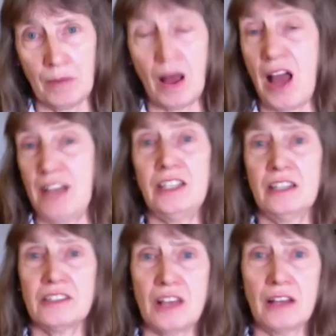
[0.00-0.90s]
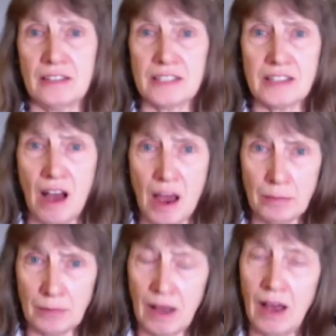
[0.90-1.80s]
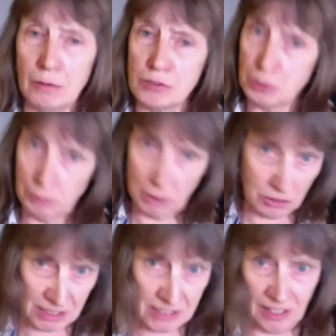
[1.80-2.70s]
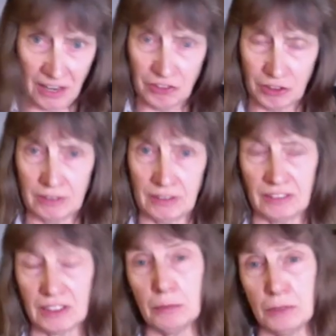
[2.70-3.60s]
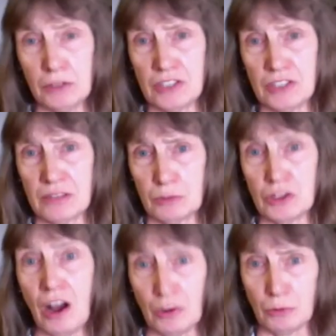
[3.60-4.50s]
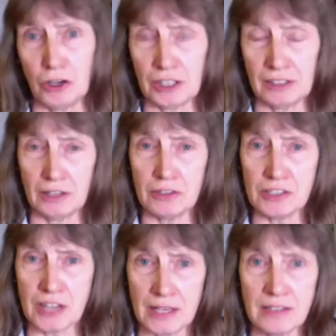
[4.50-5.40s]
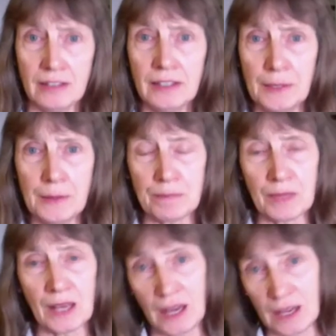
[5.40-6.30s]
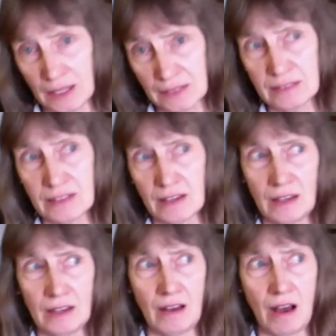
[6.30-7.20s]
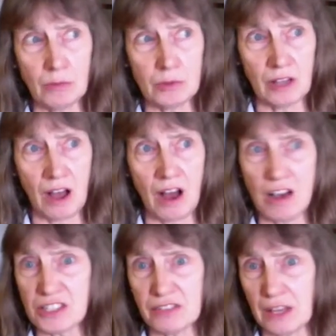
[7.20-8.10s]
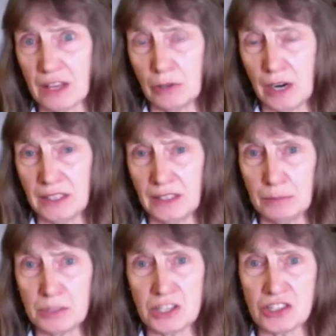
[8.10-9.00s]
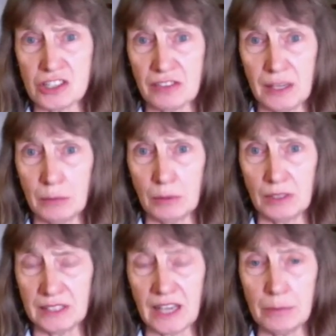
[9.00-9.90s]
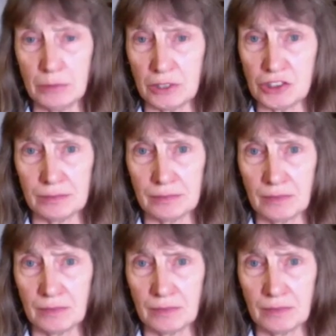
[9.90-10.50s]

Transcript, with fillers: I had a young son at the time. I was commuting to London, and the commute was hard work in those days. And uh, I was asked if there were any positions available in Cambridge.